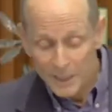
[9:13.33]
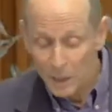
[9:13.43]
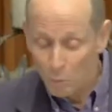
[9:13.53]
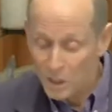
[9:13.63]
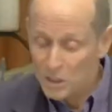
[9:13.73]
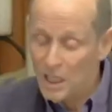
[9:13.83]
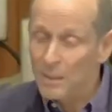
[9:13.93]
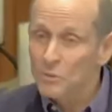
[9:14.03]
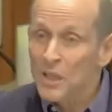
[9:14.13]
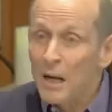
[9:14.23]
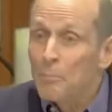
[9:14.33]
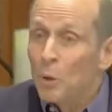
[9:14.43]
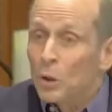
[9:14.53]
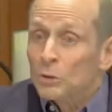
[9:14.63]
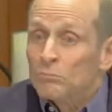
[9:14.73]
it only seems that a
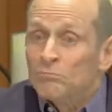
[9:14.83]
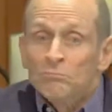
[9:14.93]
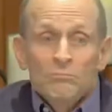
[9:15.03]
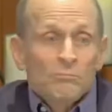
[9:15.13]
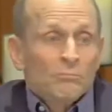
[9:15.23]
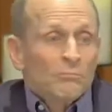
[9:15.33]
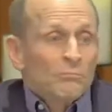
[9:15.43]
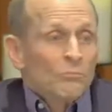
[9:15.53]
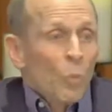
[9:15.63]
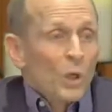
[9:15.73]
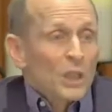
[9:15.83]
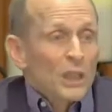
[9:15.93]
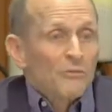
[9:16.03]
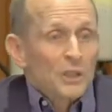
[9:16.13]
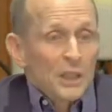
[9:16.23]
burden was
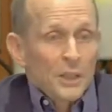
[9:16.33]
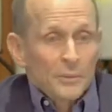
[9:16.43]
lifted.